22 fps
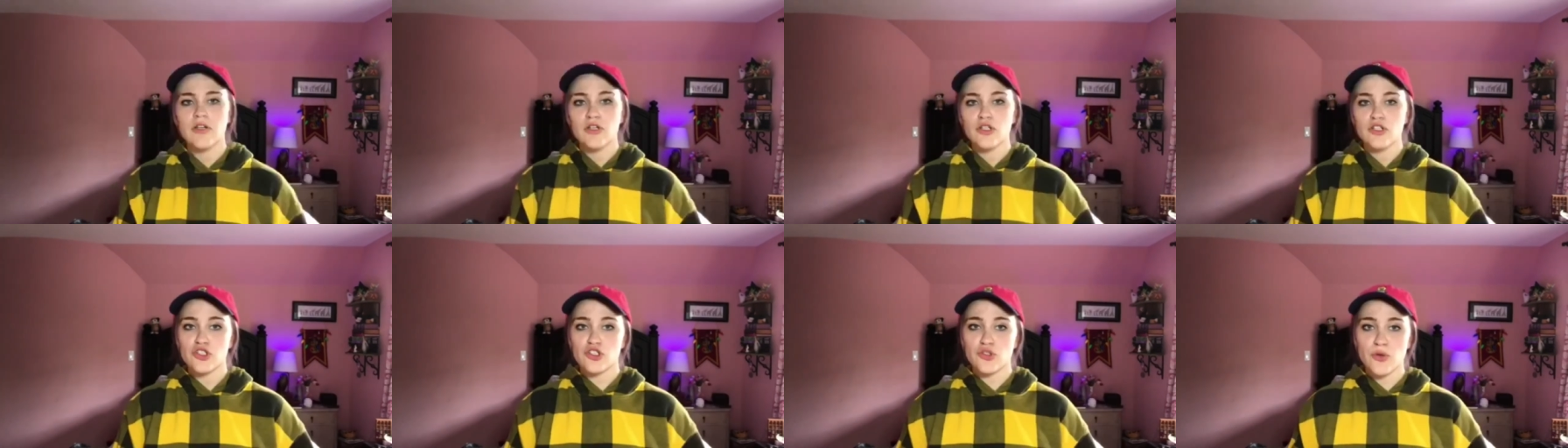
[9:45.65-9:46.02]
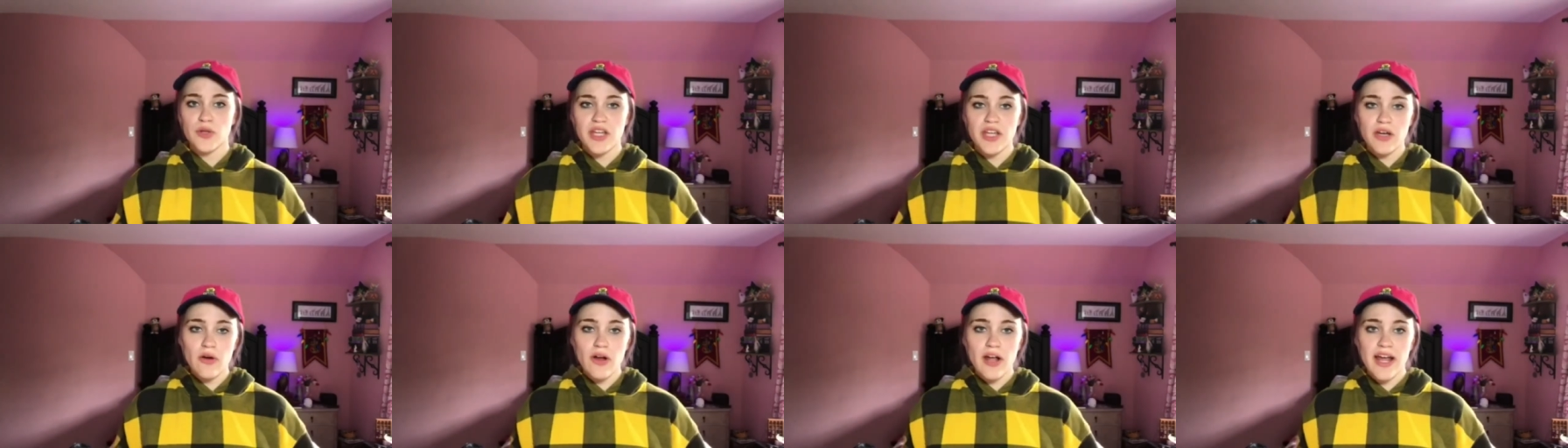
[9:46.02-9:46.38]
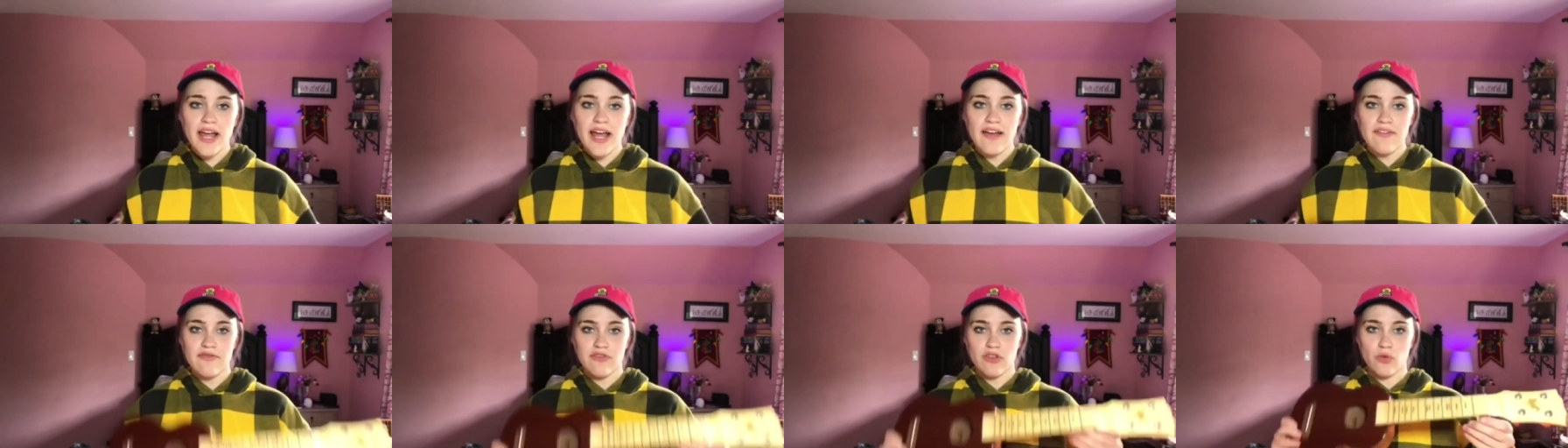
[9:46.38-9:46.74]
So here I
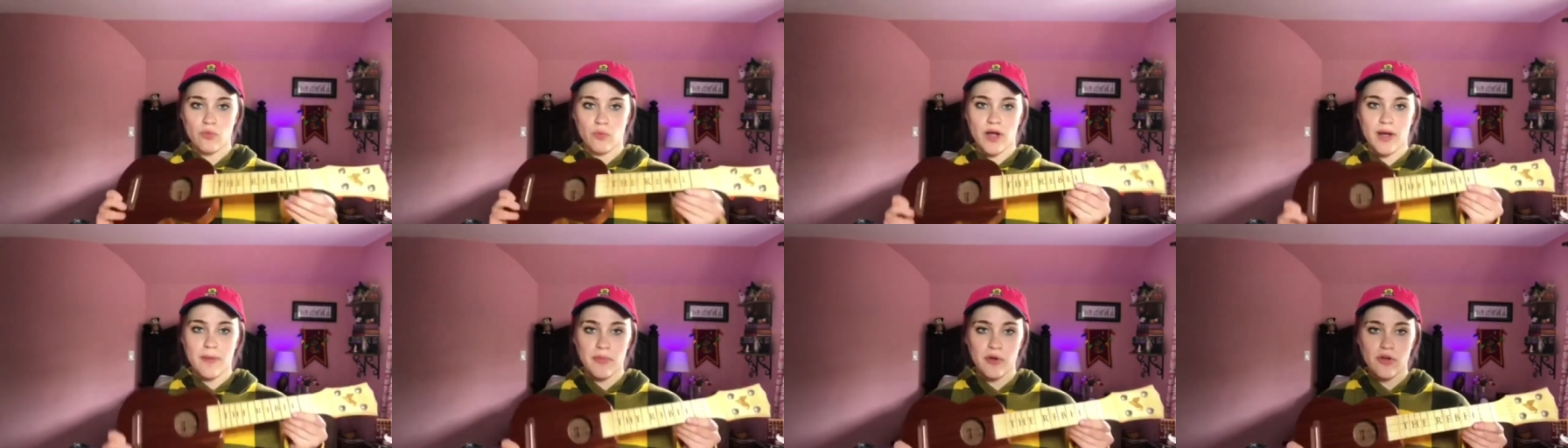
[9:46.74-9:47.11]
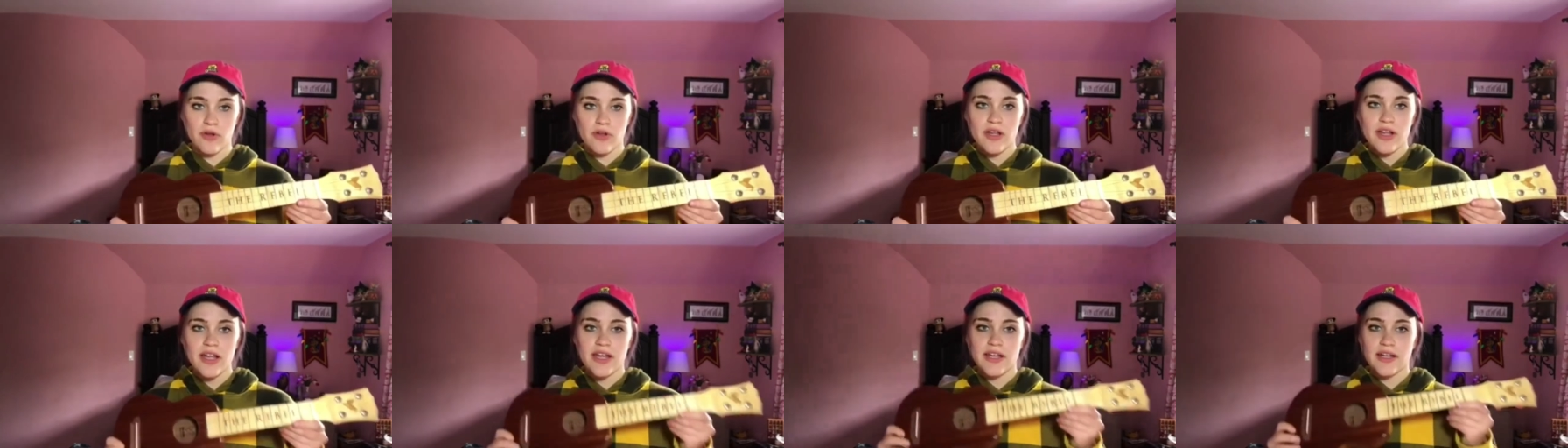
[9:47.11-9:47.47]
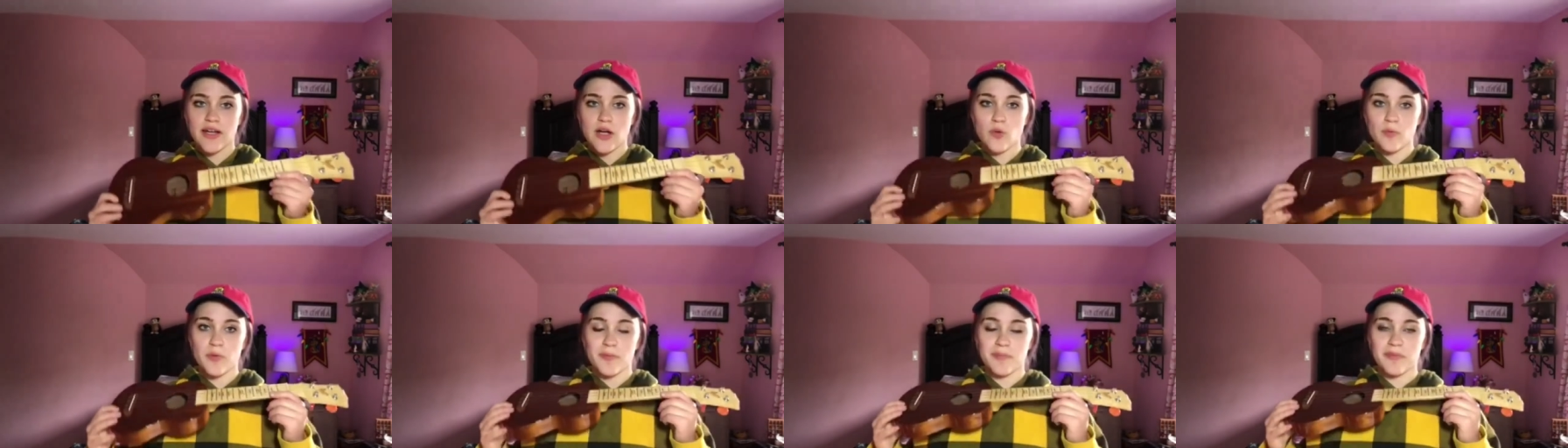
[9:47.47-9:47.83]
have the Rebel and
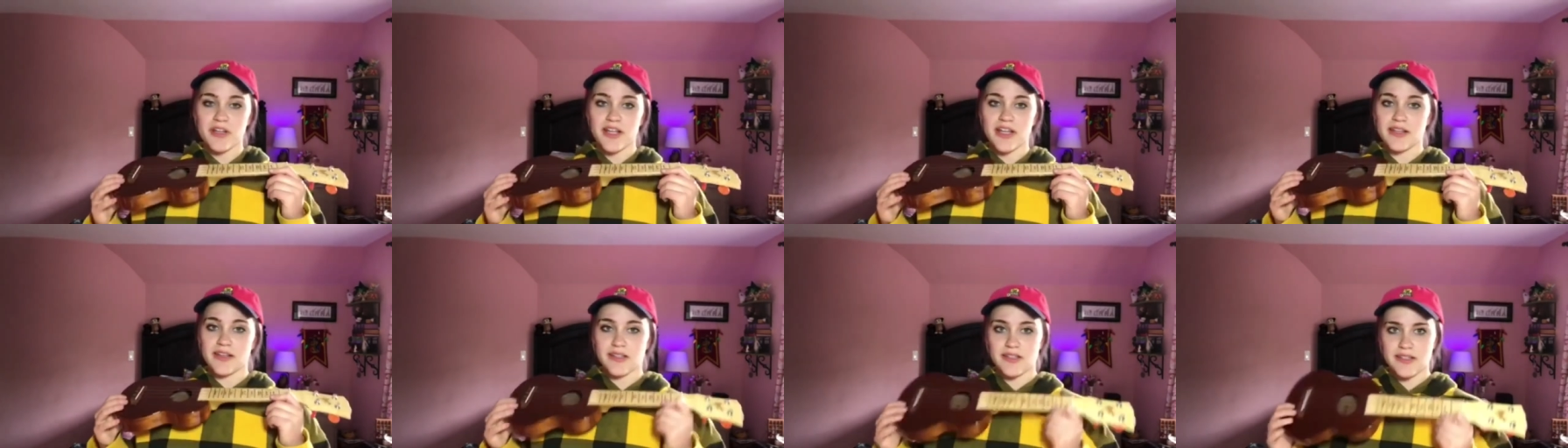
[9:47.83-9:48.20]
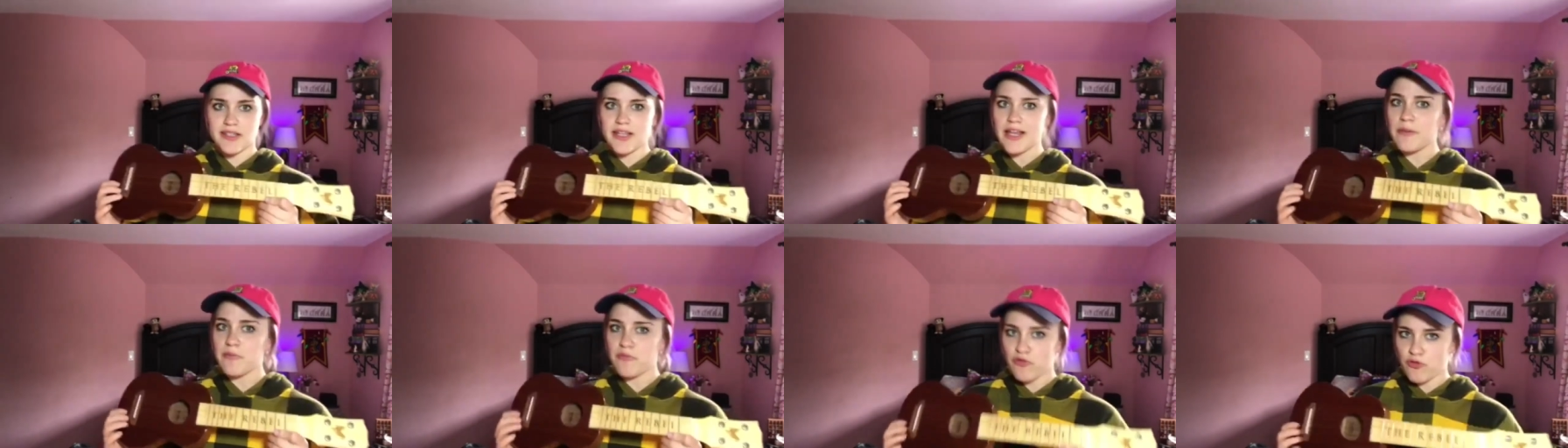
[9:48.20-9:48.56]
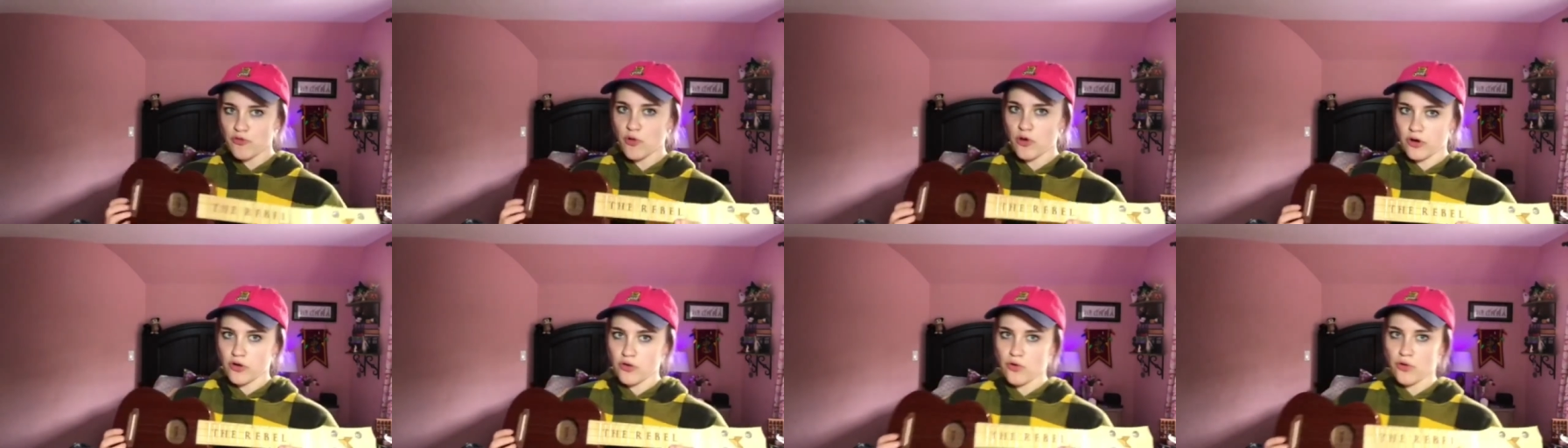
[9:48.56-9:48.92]
I'll be playing the same
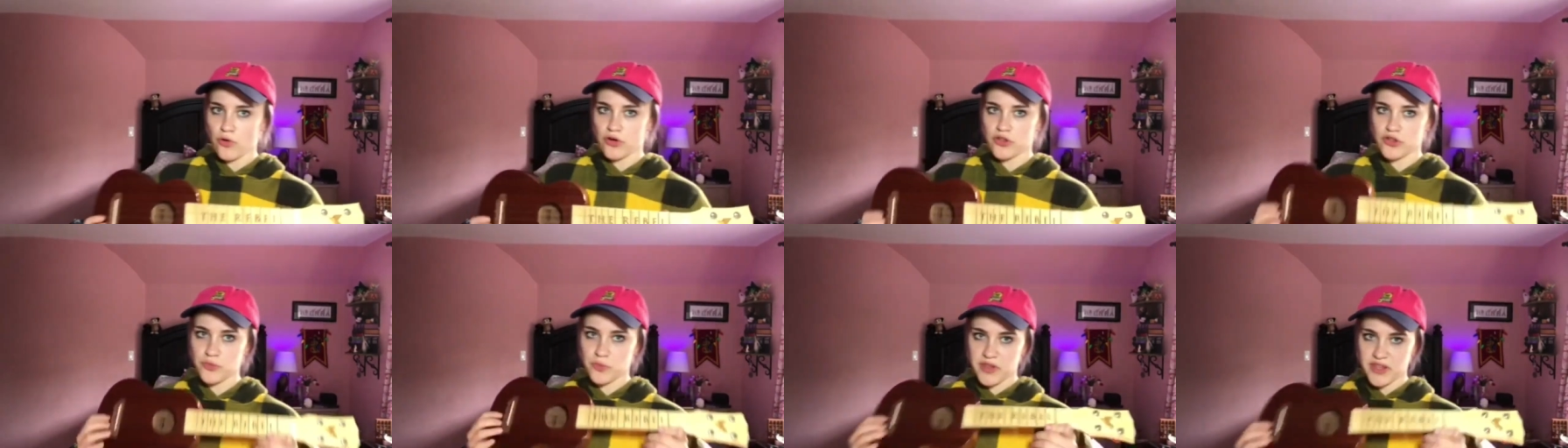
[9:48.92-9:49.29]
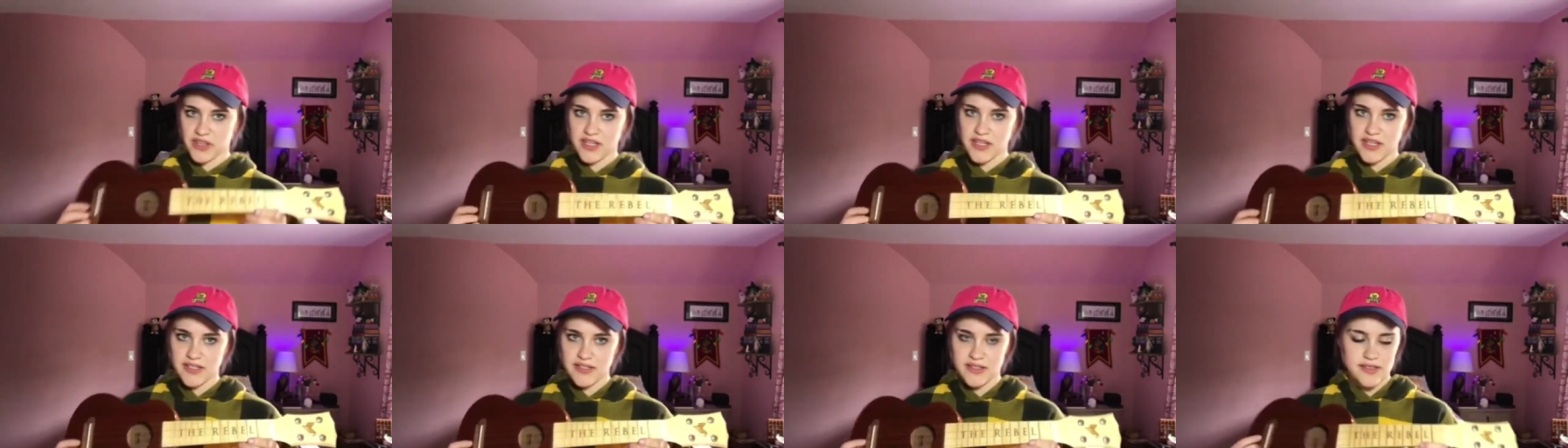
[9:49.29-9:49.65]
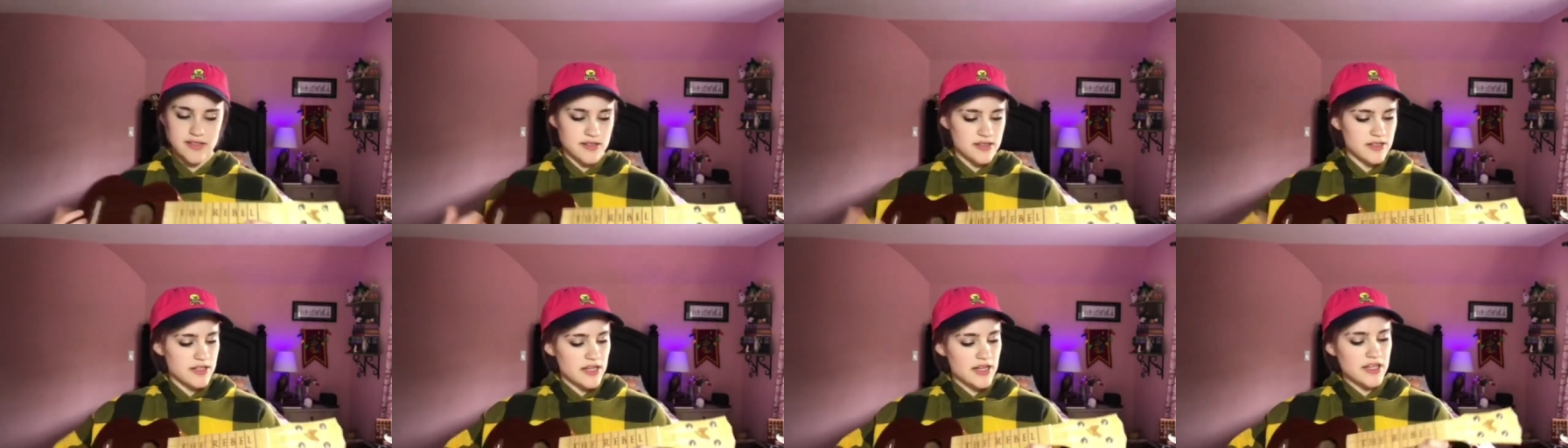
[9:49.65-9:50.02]
4 chords with this.
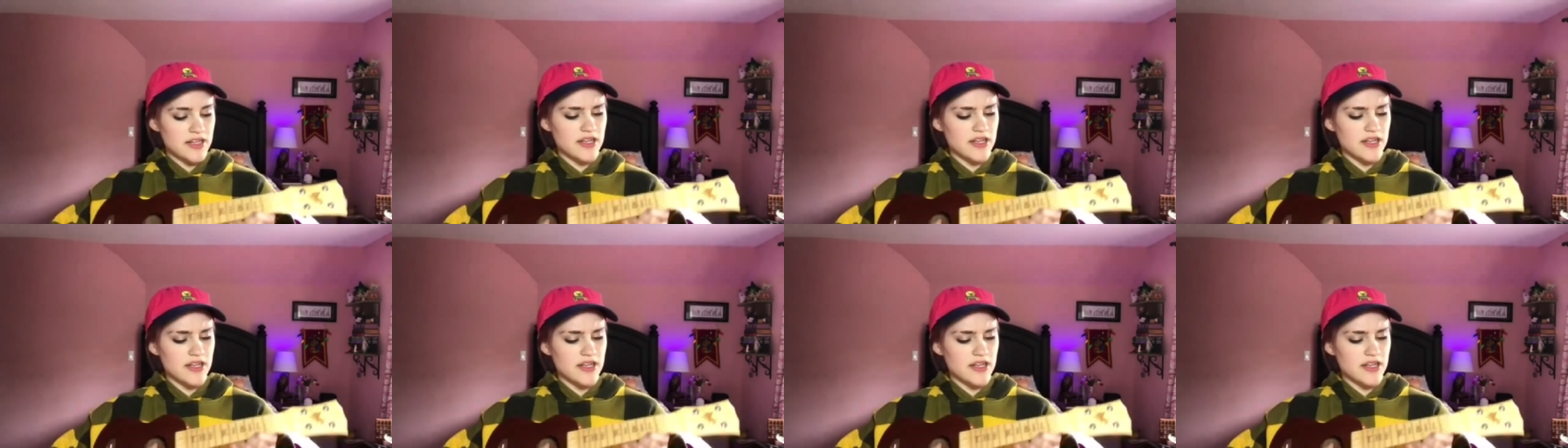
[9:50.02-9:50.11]
In